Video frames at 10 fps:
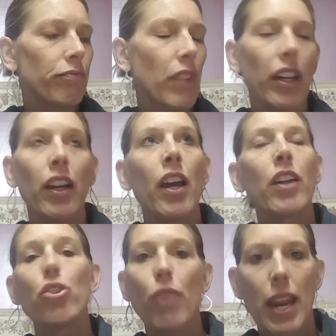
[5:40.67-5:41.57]
the
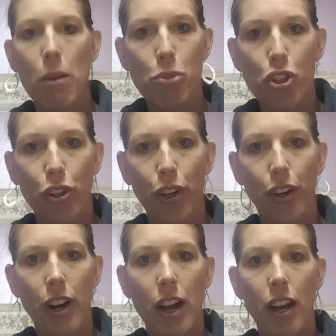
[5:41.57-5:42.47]
New
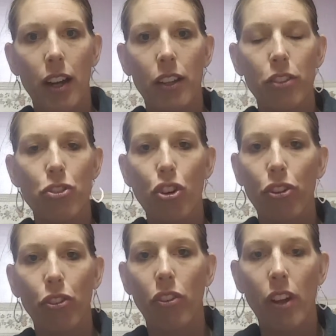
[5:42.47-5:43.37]
Hampshire
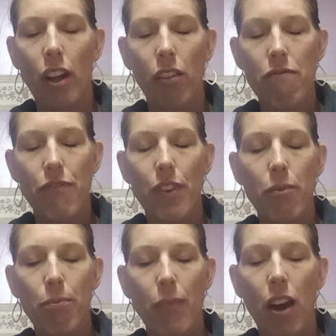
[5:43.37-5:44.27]
Journal
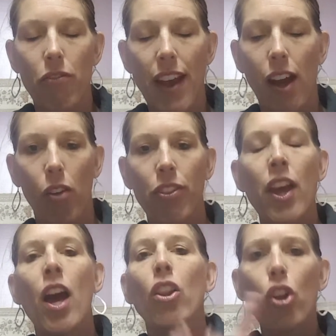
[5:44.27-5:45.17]
of Health.
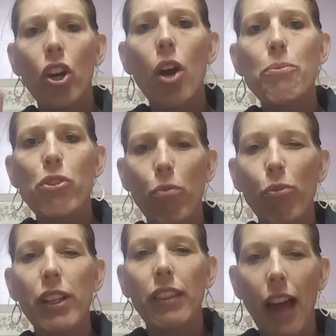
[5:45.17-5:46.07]
Look up
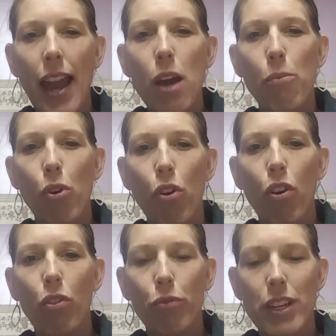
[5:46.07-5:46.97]
some
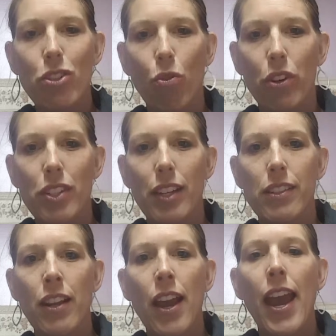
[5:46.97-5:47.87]
reliable
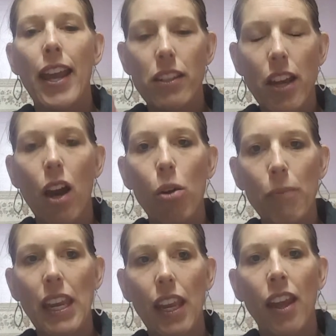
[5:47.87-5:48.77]
resources and tell
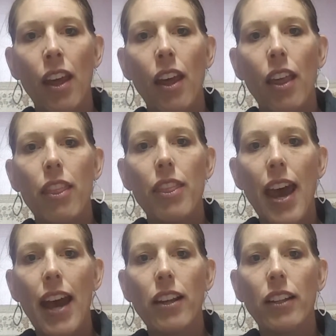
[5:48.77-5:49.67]
me
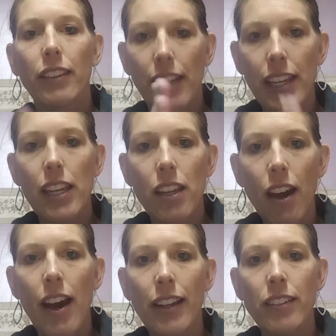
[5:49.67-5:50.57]
that leaky
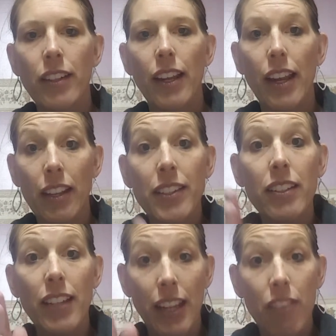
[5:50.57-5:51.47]
gut
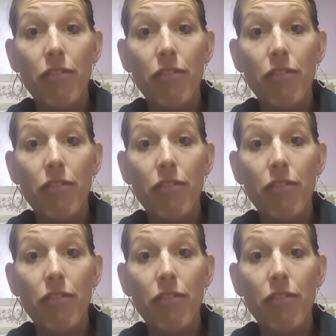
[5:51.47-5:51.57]
isn't